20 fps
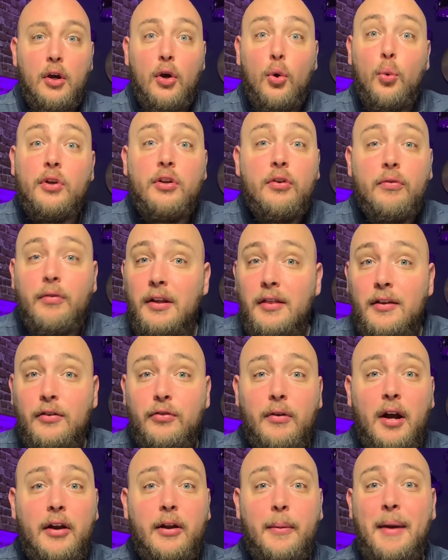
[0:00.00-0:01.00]
When you read the
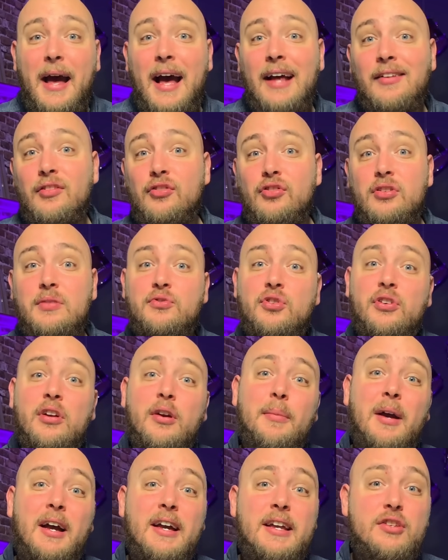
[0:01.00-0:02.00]
surrounding passages of
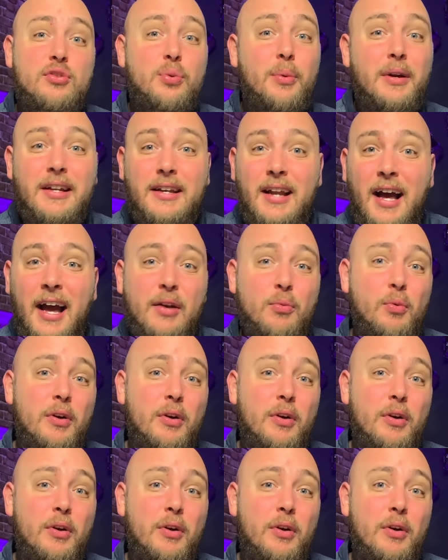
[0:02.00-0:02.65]
Jeremiah twenty-nine,